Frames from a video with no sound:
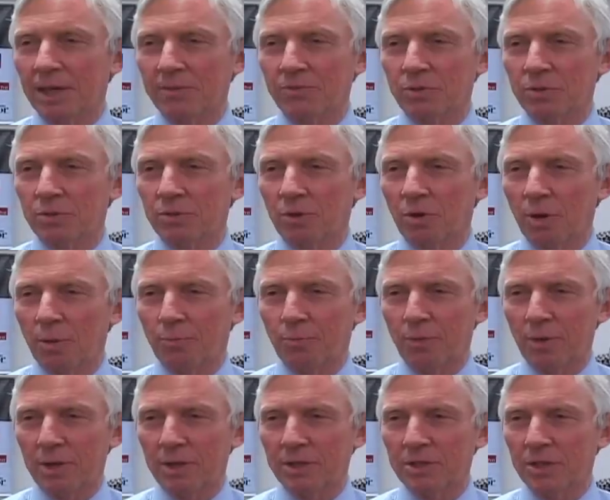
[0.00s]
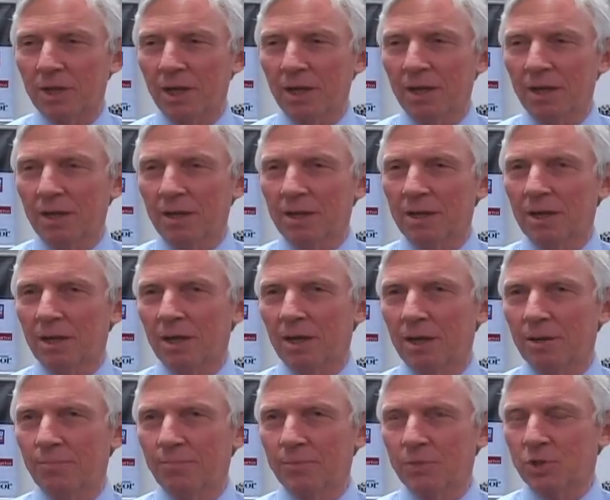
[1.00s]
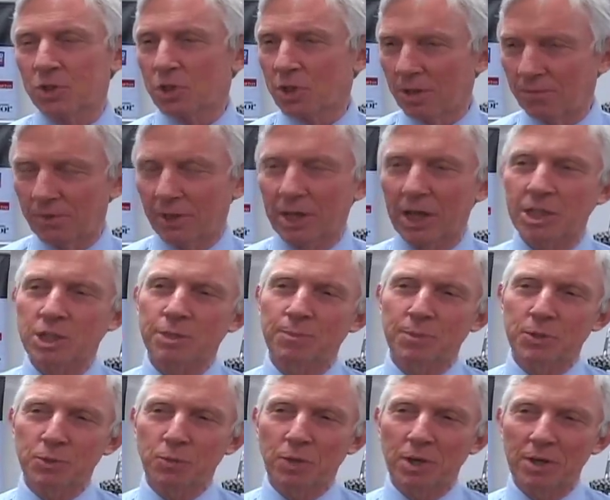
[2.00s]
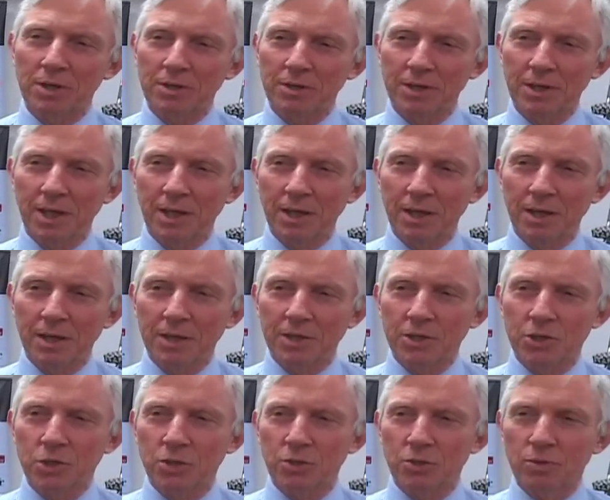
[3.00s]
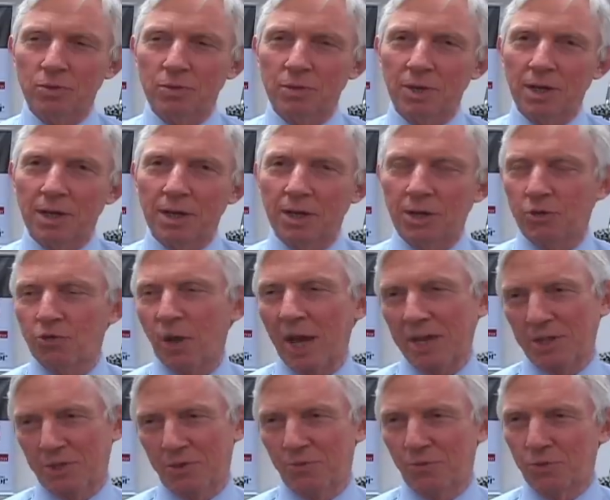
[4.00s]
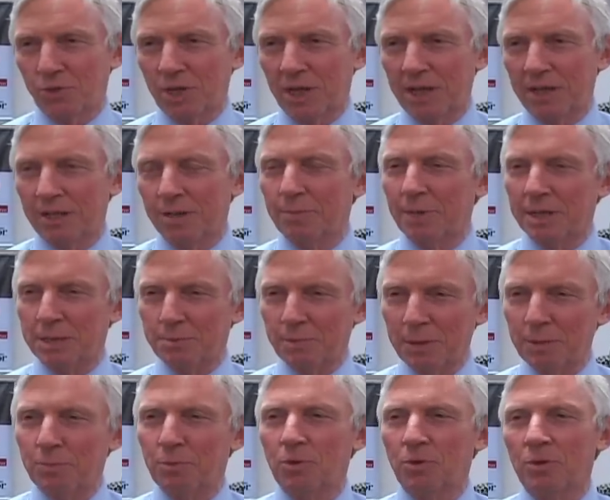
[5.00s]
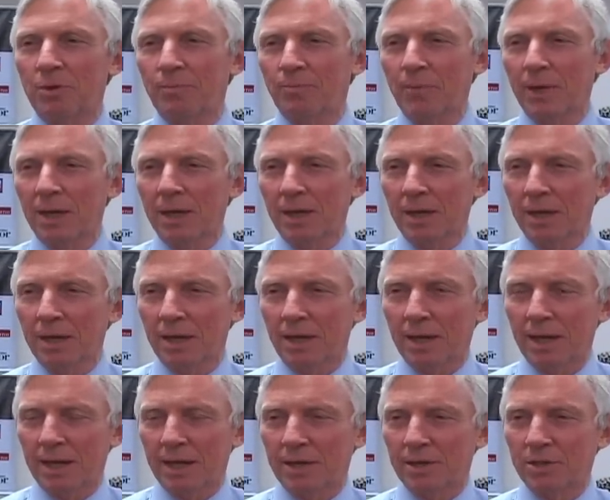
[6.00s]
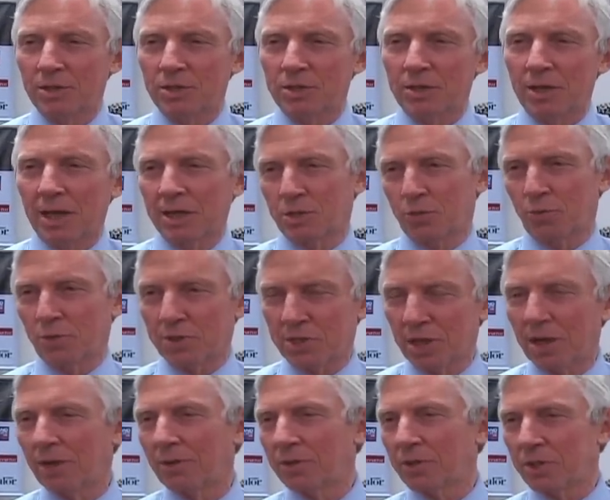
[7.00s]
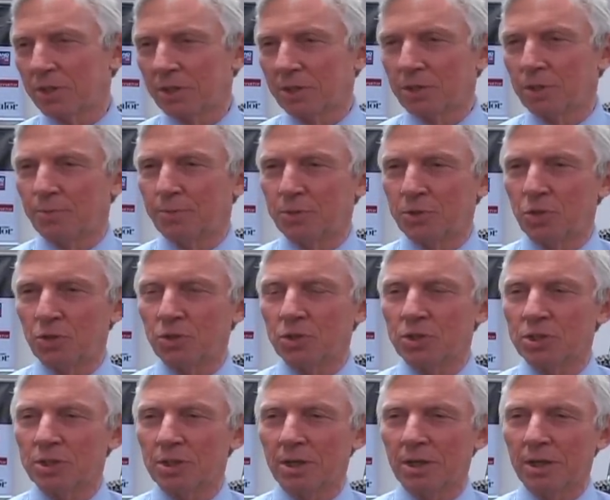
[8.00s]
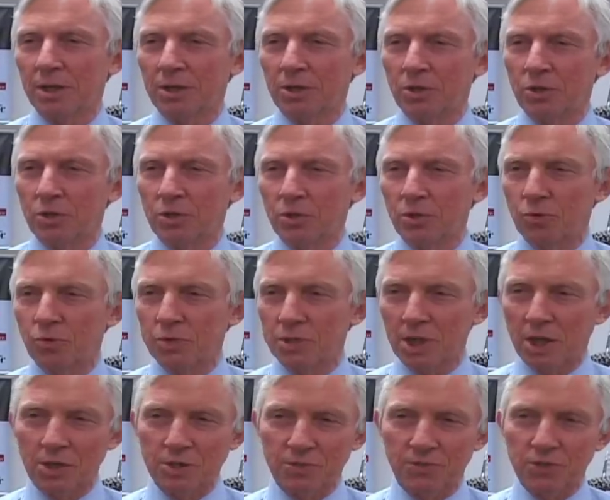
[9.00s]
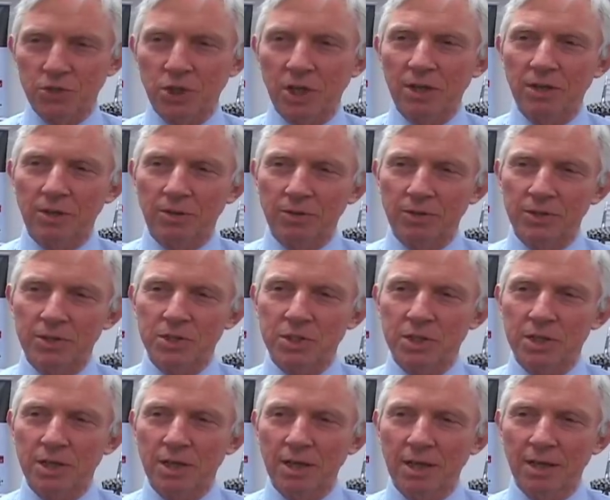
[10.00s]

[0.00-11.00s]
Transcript: have to operate um, to serve their customers well, to uh, attract and retain the best people, and as a result, to produce uh, good results for shareholders.